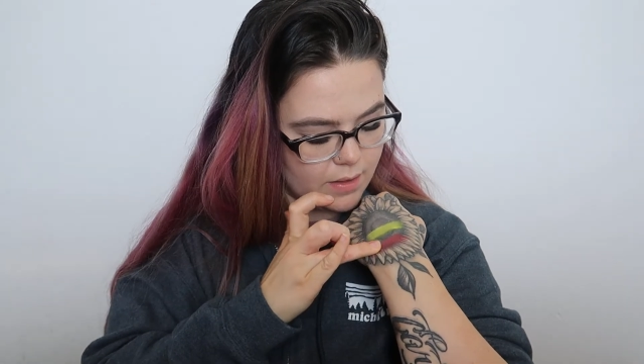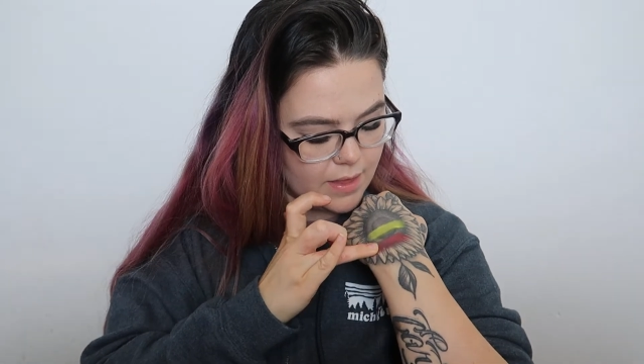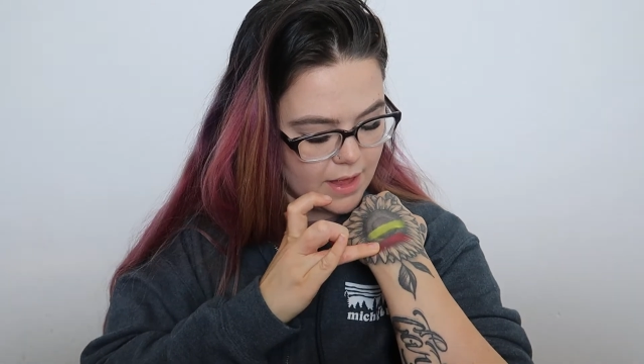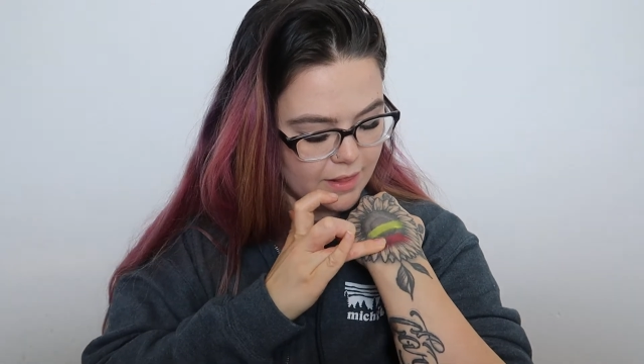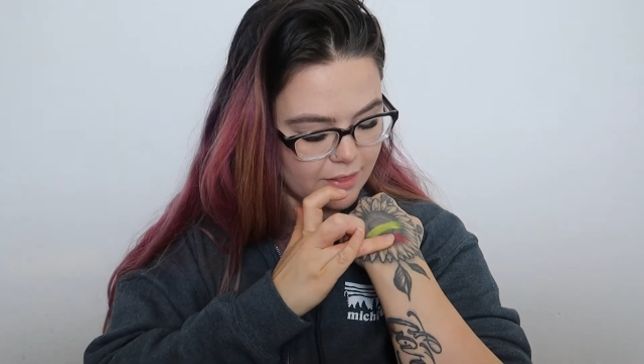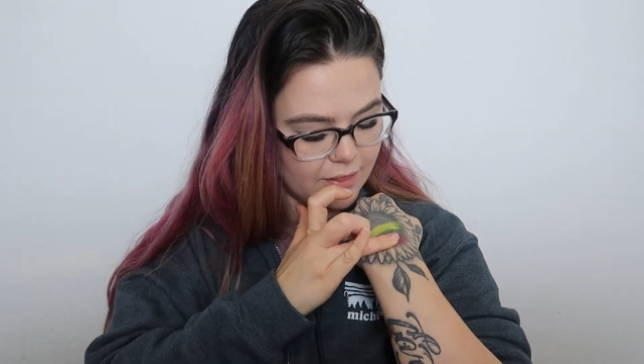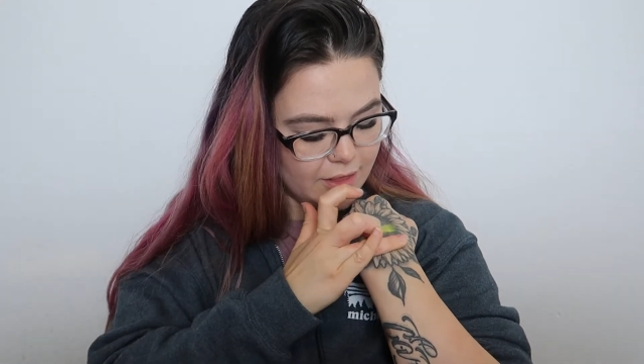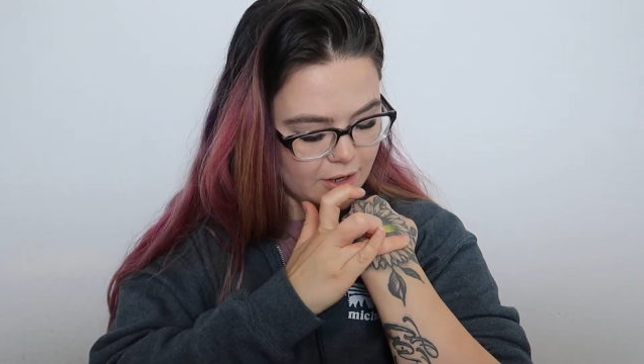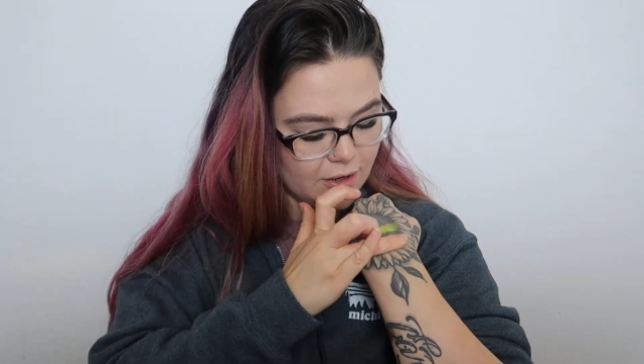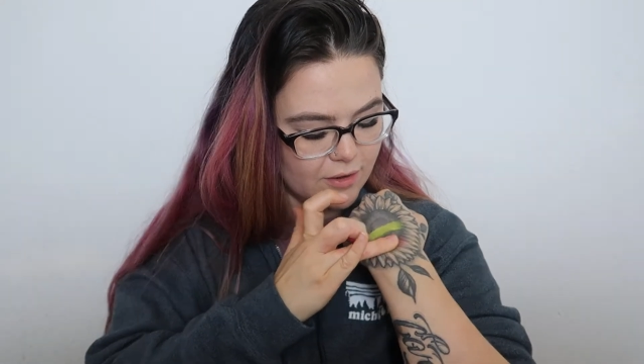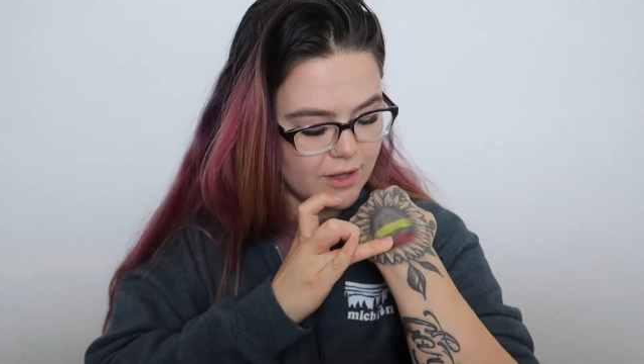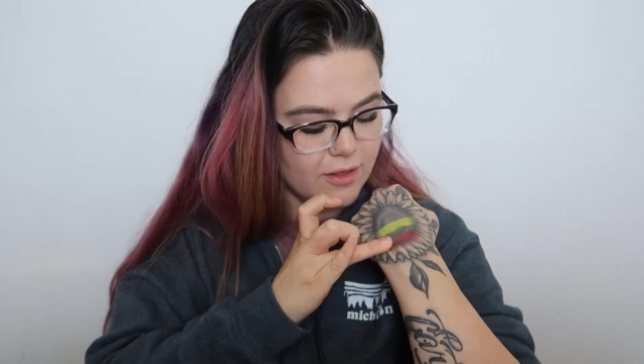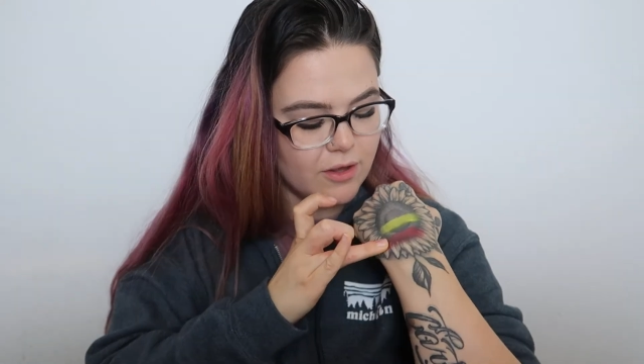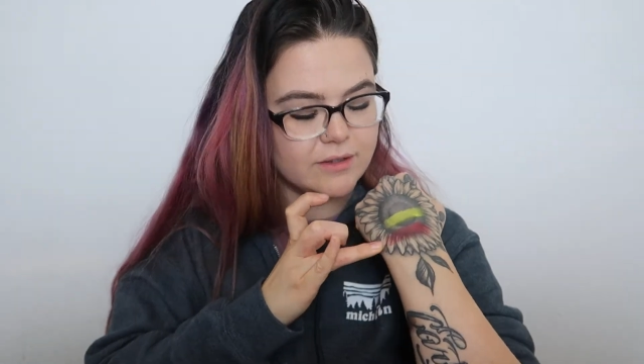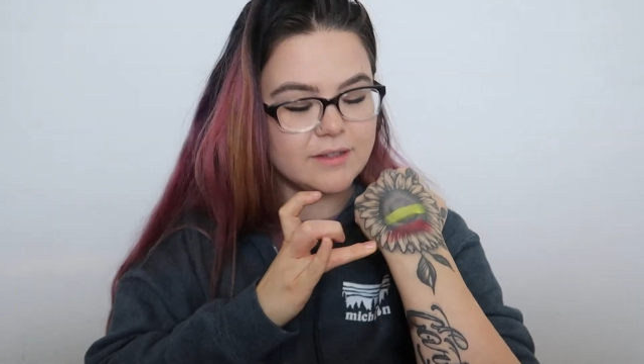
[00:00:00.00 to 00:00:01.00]
That
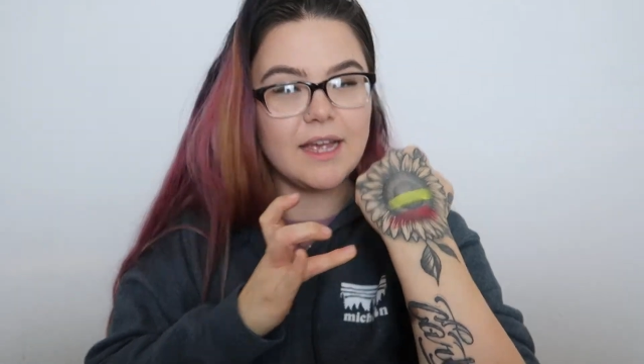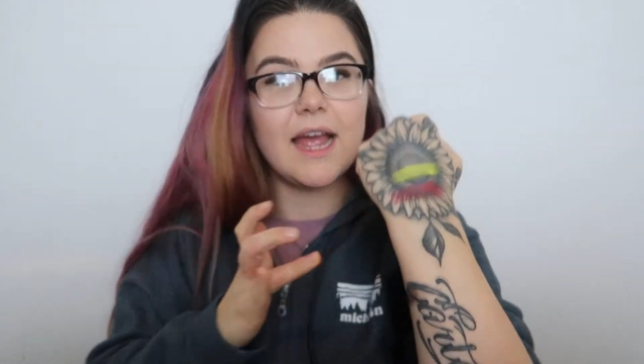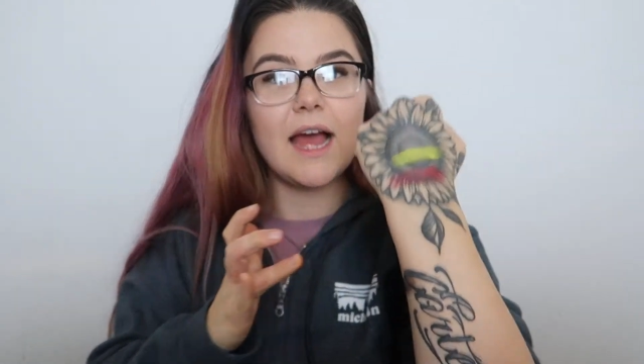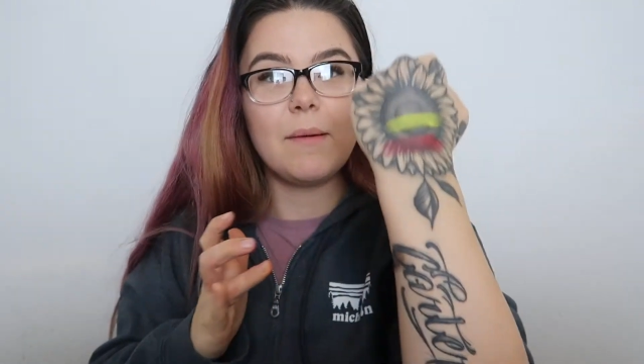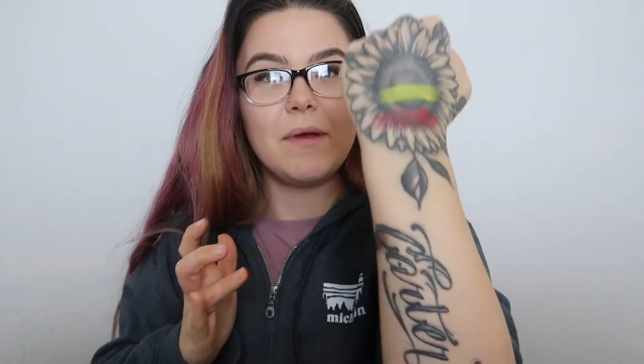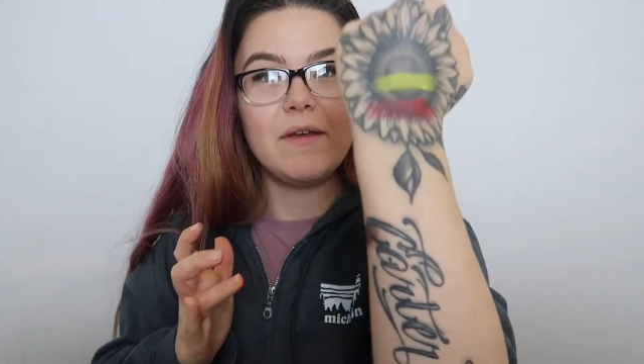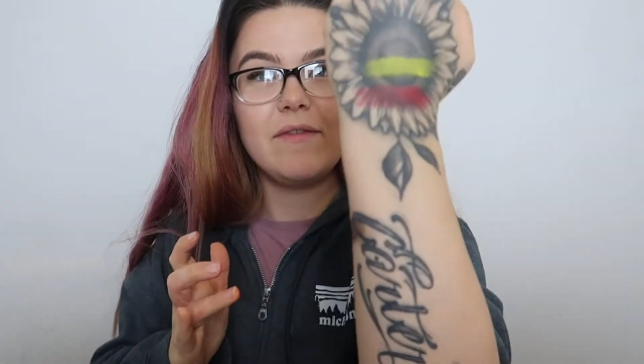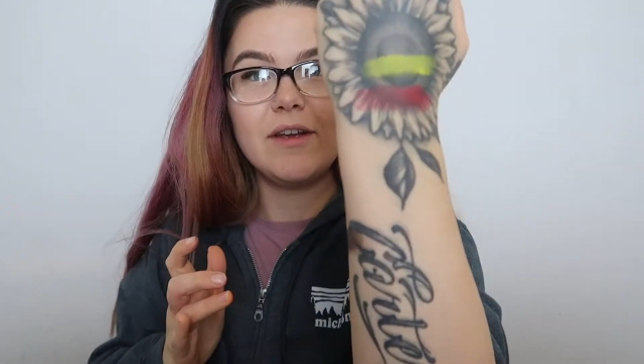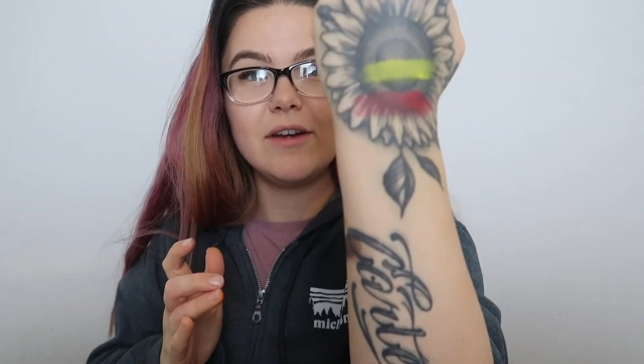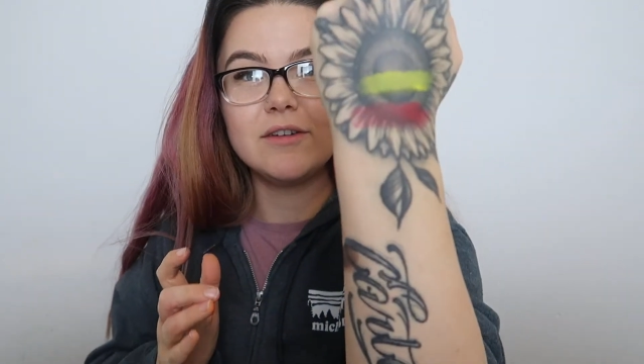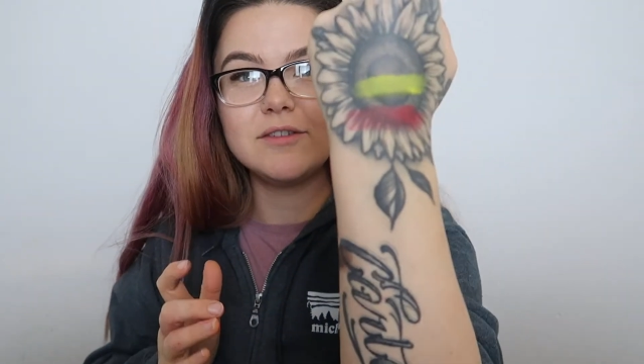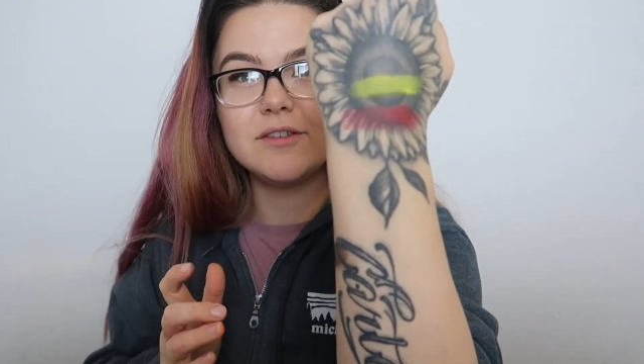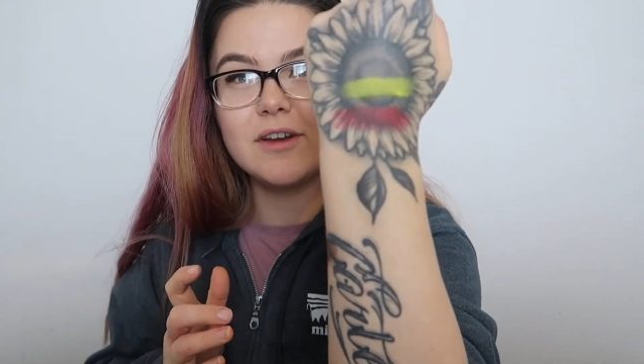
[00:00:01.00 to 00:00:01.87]
literally looks like how my fingers